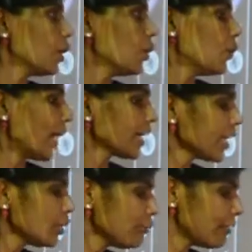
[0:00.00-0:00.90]
Where
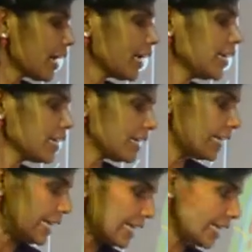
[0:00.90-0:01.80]
can you find?
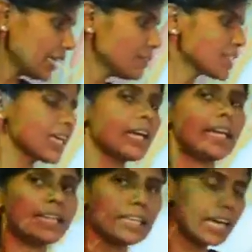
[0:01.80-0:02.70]
In leaves,
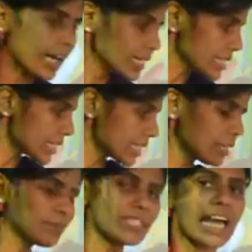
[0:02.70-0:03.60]
in the young
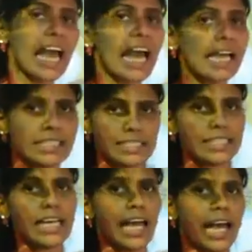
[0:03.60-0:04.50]
stems and in
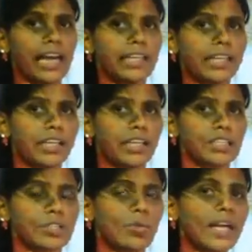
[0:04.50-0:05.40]
the
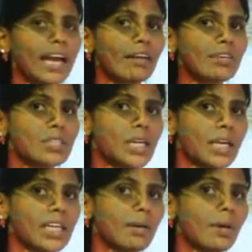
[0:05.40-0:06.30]
algae. So what have we
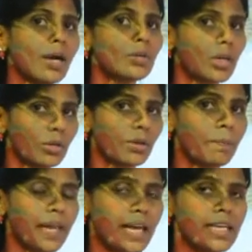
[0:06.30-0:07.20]
studied about
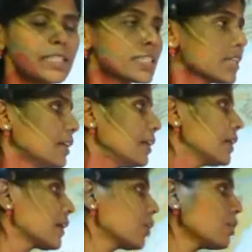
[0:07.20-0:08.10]
chloroplast?
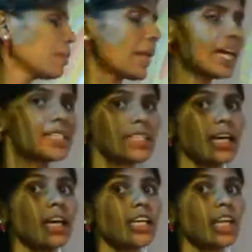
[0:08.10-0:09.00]
Chloroplasts
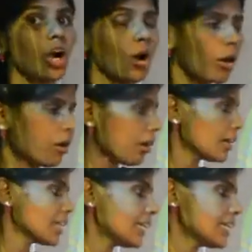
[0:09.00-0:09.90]
are
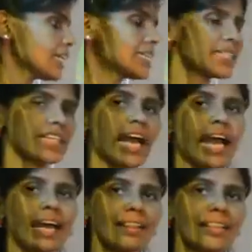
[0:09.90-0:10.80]
organelles
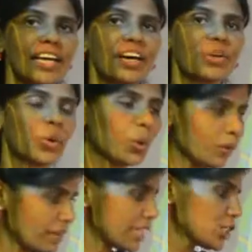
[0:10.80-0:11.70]
and they are
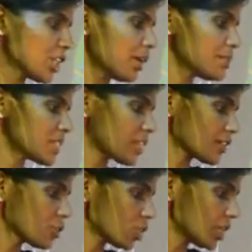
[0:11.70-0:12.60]
oval shaped
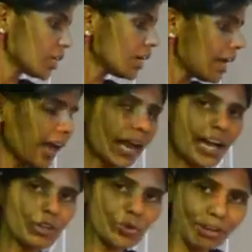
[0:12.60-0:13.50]
structure,
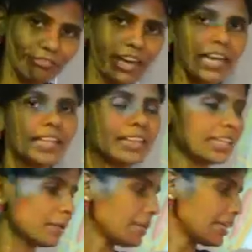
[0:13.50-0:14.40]
and you can find
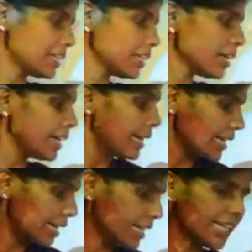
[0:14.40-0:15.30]
them in the
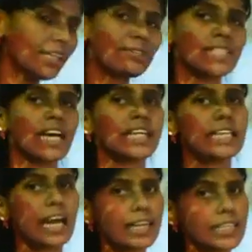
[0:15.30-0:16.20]
leaves,
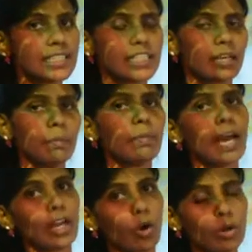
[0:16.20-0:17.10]
young stem,
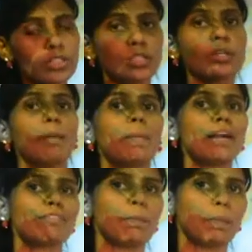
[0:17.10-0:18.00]
and also
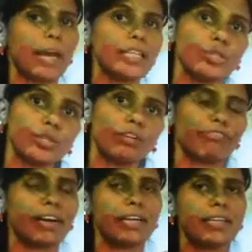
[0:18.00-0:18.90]
apart from plants you can
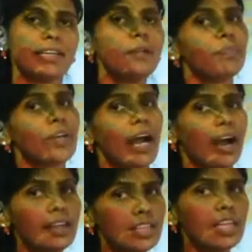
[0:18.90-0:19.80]
find in
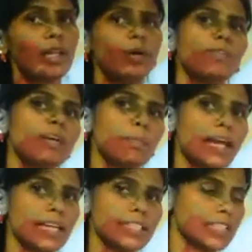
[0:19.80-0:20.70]
other lower
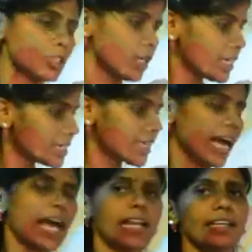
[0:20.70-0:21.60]
plants such as
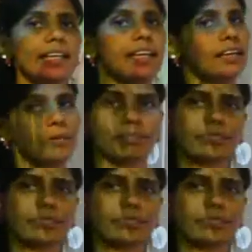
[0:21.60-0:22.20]
algae.